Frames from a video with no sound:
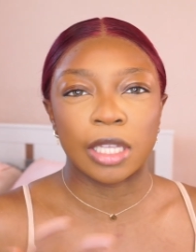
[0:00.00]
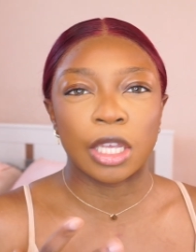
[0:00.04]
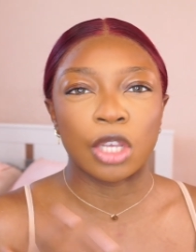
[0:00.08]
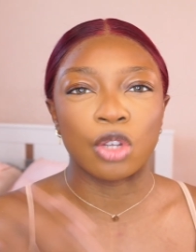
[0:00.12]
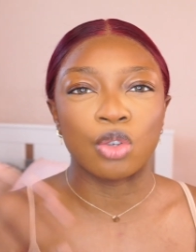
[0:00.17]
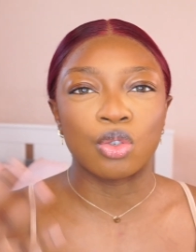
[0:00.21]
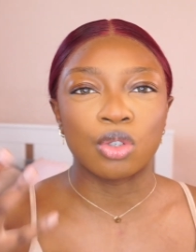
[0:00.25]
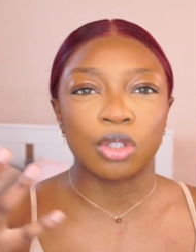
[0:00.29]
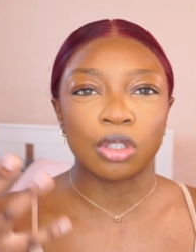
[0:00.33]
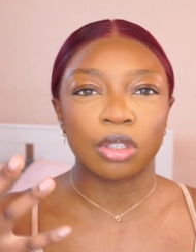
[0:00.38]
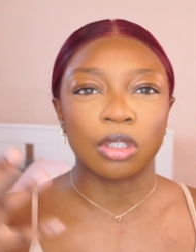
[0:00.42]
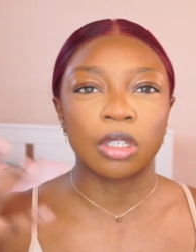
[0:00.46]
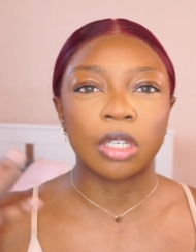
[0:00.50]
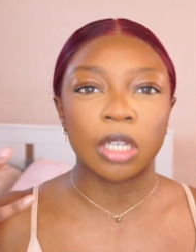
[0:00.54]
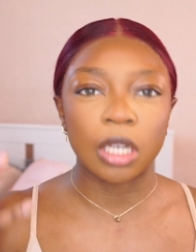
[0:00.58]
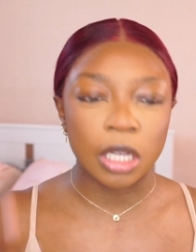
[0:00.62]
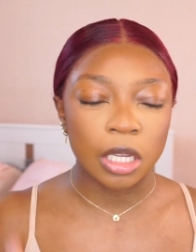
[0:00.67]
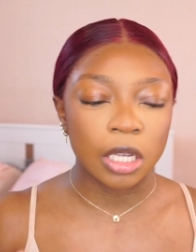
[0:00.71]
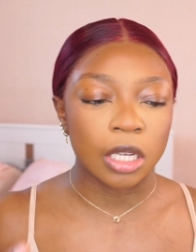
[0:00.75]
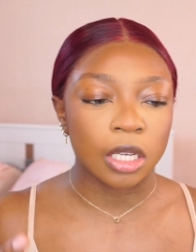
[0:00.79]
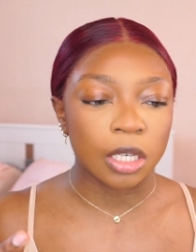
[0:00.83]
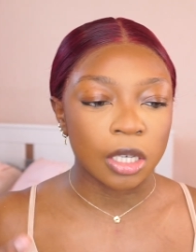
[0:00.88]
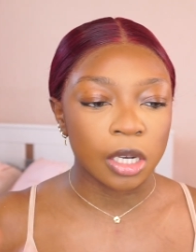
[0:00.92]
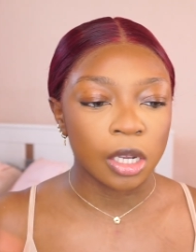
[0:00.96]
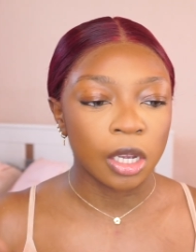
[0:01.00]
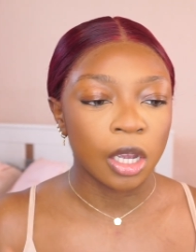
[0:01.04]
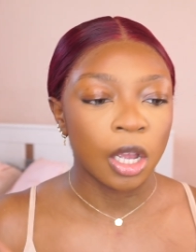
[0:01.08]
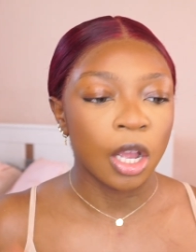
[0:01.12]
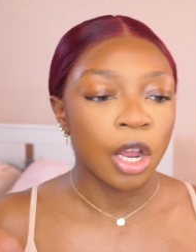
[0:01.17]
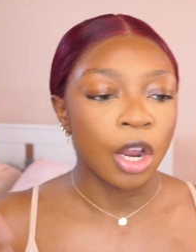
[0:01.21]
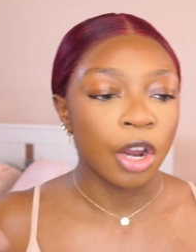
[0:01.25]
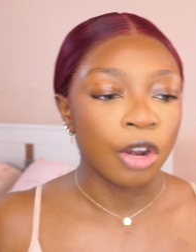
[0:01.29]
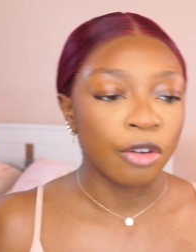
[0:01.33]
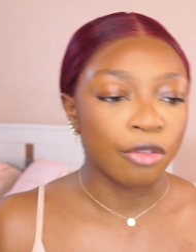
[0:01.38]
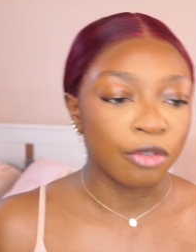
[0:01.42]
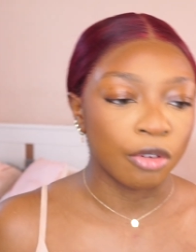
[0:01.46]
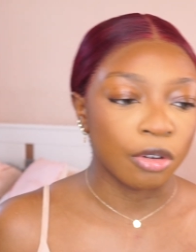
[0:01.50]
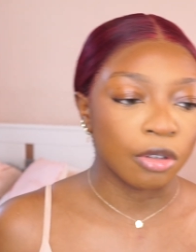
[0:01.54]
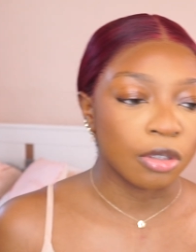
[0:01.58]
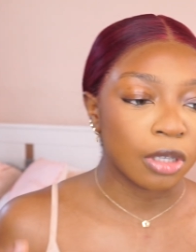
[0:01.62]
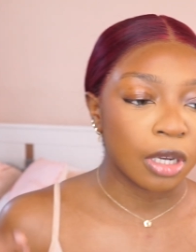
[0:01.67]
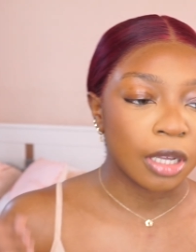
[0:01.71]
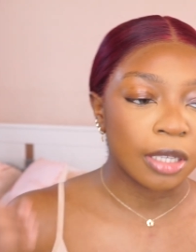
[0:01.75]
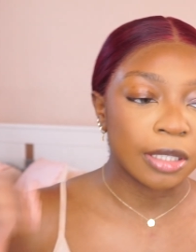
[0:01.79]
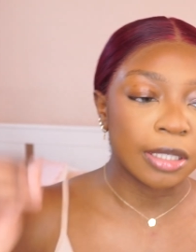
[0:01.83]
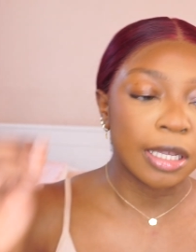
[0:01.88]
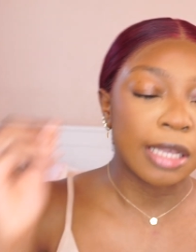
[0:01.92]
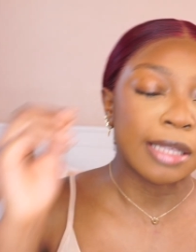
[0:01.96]
You just need Rose
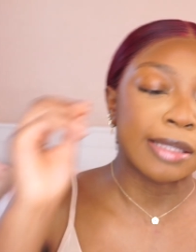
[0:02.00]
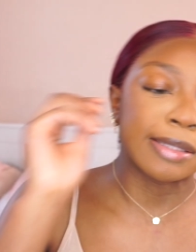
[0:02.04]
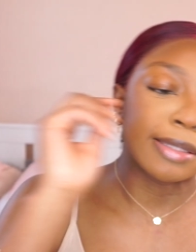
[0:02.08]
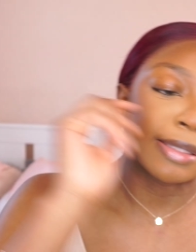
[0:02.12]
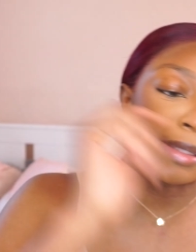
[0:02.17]
Latte.